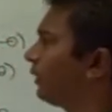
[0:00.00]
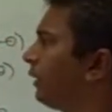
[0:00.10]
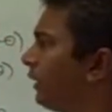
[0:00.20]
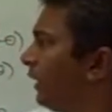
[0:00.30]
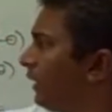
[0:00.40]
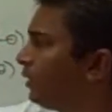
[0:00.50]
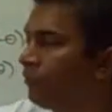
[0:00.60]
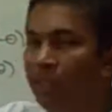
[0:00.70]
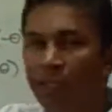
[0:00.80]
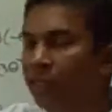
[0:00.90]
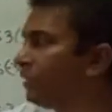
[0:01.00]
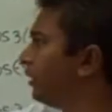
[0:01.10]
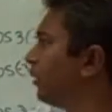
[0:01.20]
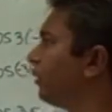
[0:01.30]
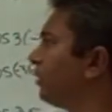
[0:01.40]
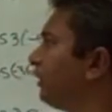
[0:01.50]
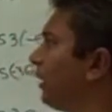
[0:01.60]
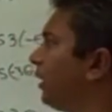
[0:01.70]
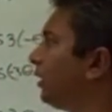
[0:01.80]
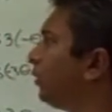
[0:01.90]
we get negative r is equal to
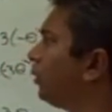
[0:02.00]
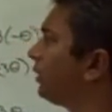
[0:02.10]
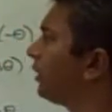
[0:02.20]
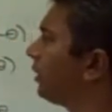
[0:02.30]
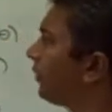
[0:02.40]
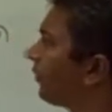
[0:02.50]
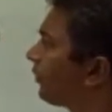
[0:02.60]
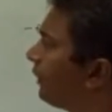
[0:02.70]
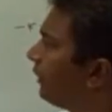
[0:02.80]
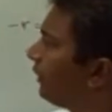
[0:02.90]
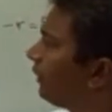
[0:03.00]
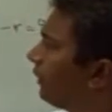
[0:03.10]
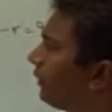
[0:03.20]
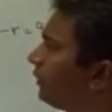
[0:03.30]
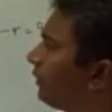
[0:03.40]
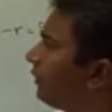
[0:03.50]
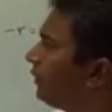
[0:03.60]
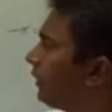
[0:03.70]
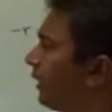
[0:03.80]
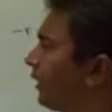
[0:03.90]
9 cosine of 3
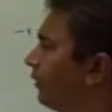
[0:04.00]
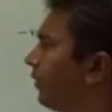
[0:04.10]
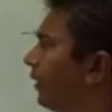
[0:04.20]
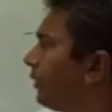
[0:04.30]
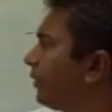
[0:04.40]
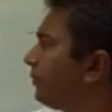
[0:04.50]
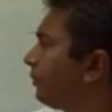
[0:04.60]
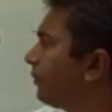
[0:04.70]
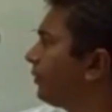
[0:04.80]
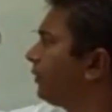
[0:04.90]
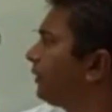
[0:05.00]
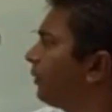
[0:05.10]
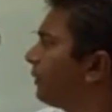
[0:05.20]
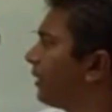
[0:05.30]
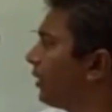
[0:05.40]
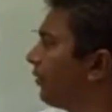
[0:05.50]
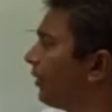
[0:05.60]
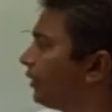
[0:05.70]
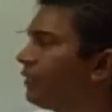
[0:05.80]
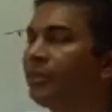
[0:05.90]
times negative theta. 3 times negative
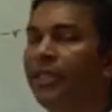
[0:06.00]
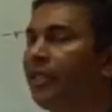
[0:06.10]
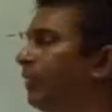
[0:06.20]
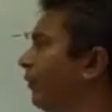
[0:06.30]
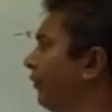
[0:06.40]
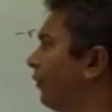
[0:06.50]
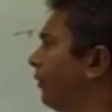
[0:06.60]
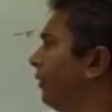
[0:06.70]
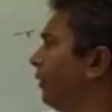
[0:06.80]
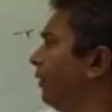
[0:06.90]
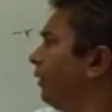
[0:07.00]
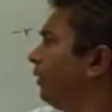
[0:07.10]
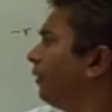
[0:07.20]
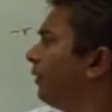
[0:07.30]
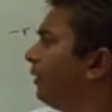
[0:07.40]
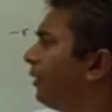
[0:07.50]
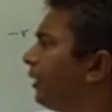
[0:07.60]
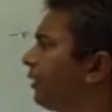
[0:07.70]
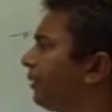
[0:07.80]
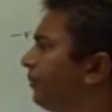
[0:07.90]
theta is negative 3
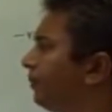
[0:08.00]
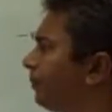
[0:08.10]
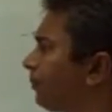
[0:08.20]
theta.